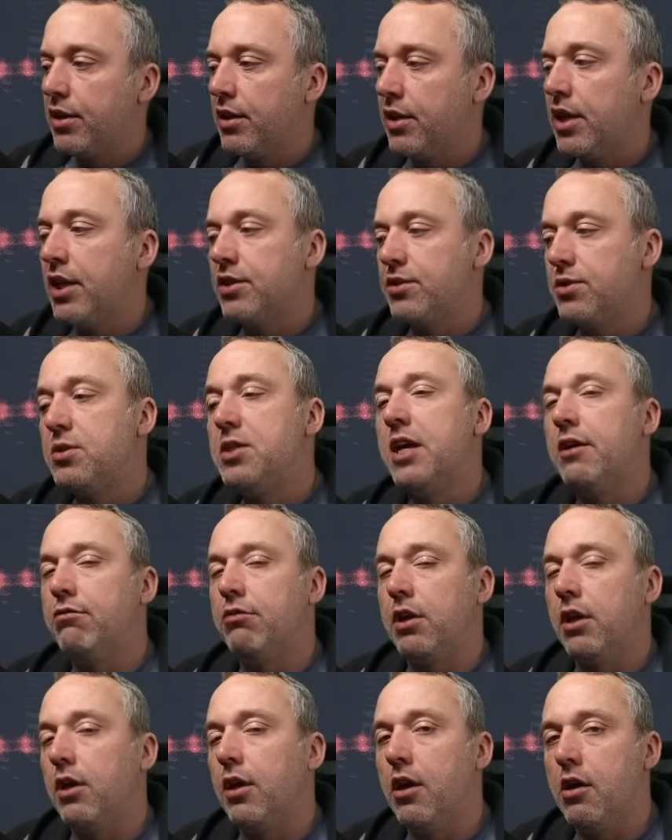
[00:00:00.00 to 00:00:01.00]
it's
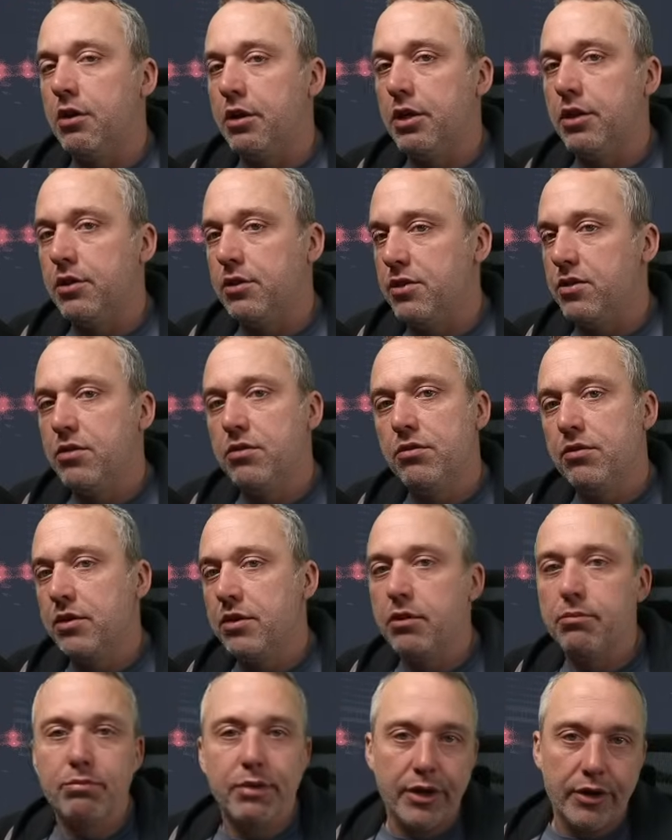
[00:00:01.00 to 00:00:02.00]
definitely long in the tooth and
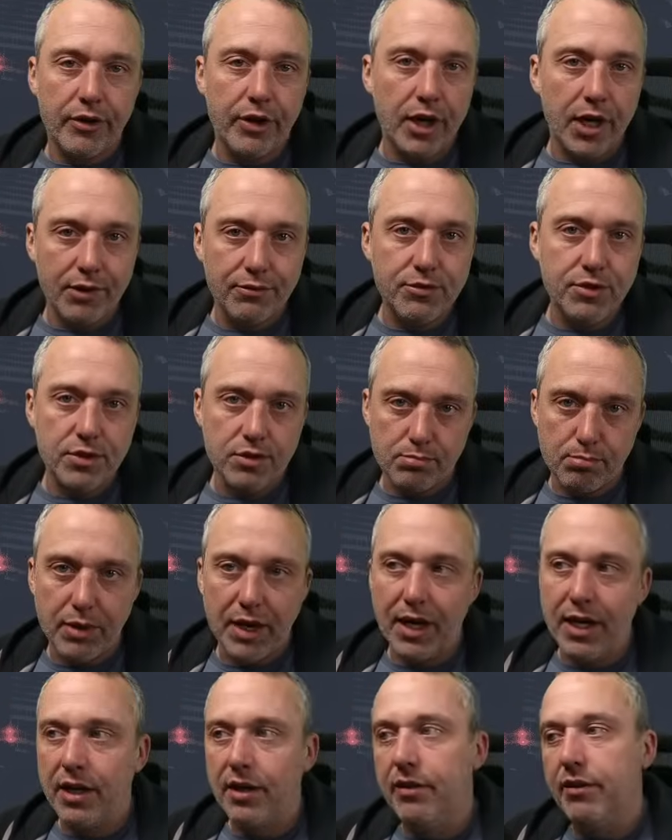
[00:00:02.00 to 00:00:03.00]
you're better off just
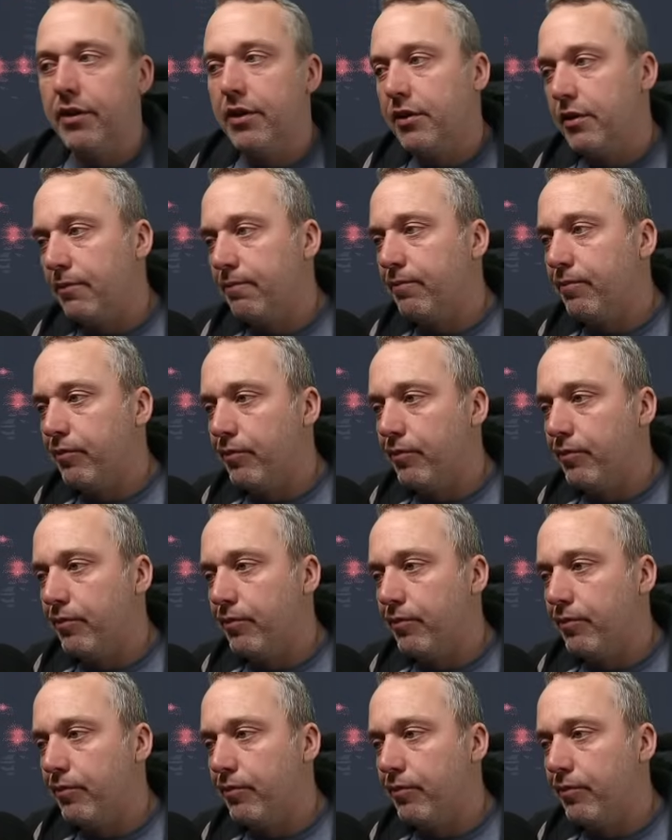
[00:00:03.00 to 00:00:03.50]
buying the